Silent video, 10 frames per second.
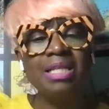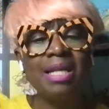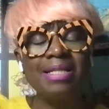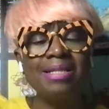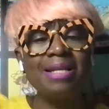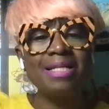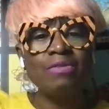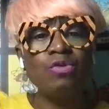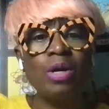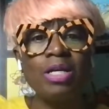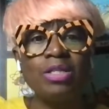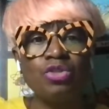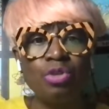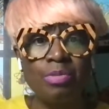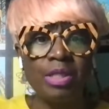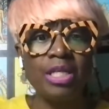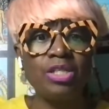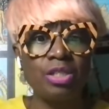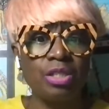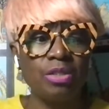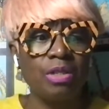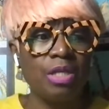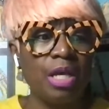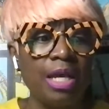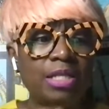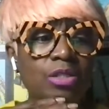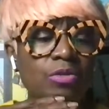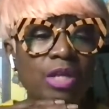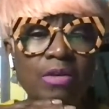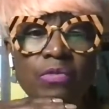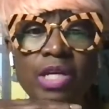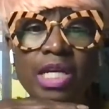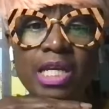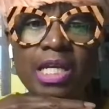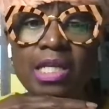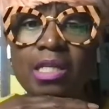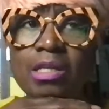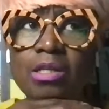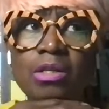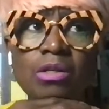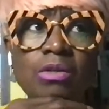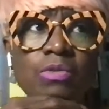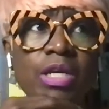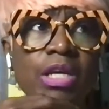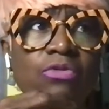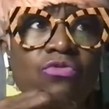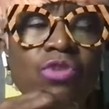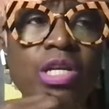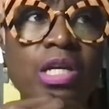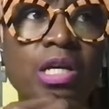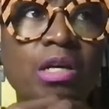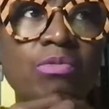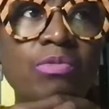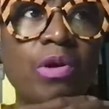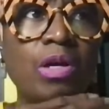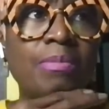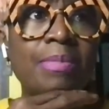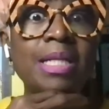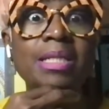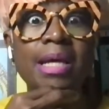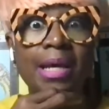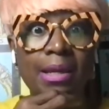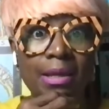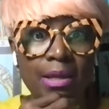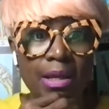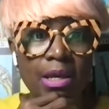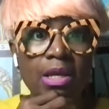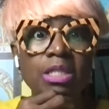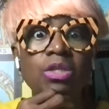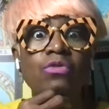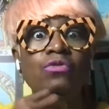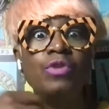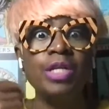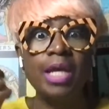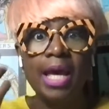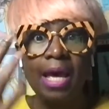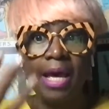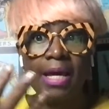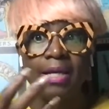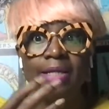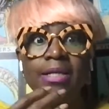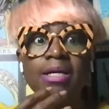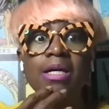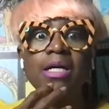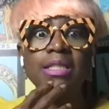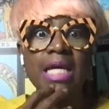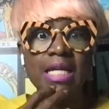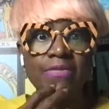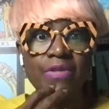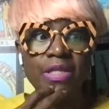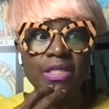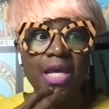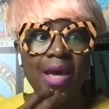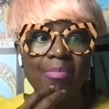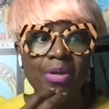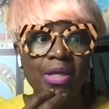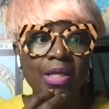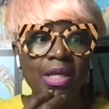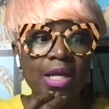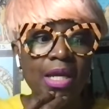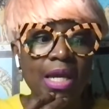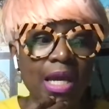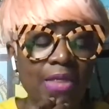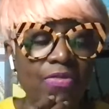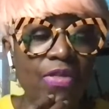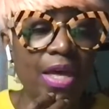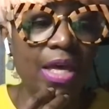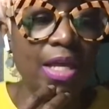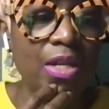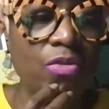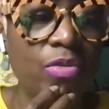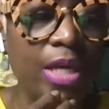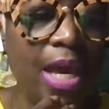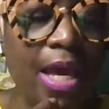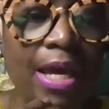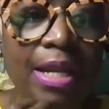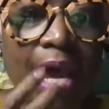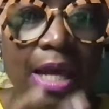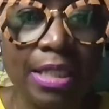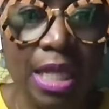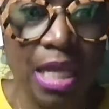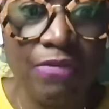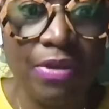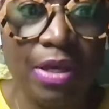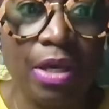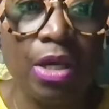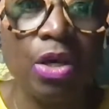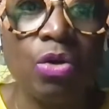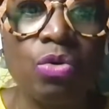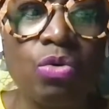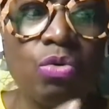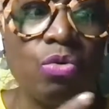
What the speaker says: lots and lots and lots of trials and tribulations. And so then we hit Frida on Monday. So Frida had a lot of things happen. And then we had Octavia,